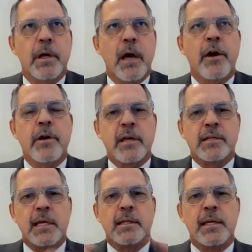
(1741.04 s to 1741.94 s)
under the
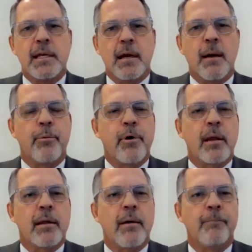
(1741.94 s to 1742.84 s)
CTE
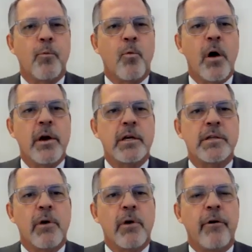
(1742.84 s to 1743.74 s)
umbrella. One is
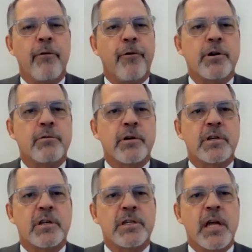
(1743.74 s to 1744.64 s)
that we refer to as
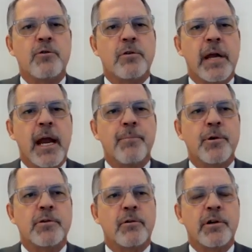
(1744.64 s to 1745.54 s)
a central
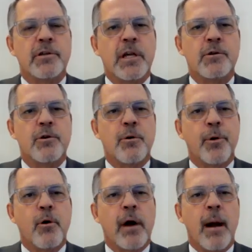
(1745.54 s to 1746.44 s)
campus or a central
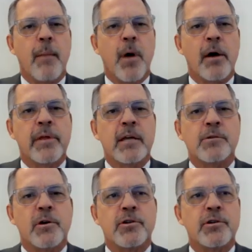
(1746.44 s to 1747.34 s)
program model.
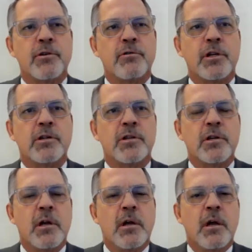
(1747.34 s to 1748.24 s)
That's where students
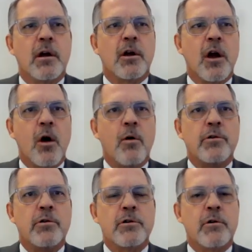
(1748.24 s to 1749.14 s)
go
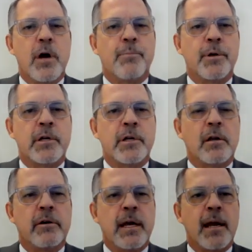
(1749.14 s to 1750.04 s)
to a
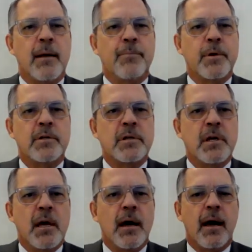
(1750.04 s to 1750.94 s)
particular campus,
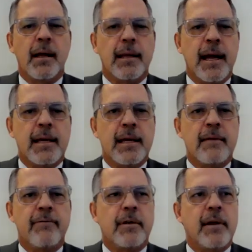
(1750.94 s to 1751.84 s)
like
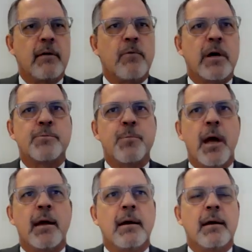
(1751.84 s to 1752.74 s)
EVIT, like
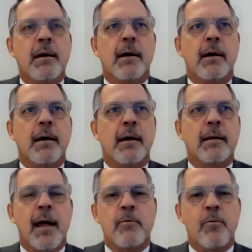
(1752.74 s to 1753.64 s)
WestMech,
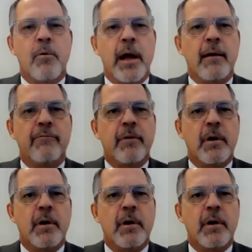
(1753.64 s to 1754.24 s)
like WAVE,